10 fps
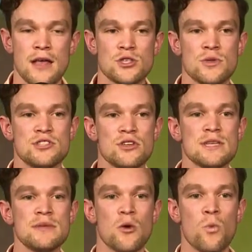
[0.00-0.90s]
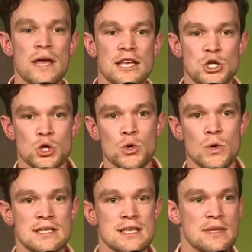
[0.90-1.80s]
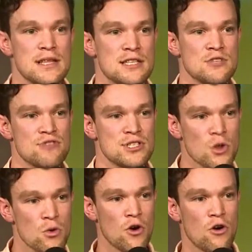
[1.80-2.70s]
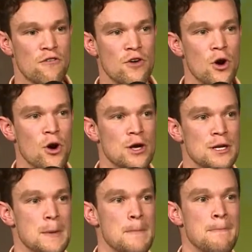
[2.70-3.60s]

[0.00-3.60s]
So it's not something that we do. It's something that is a result of God.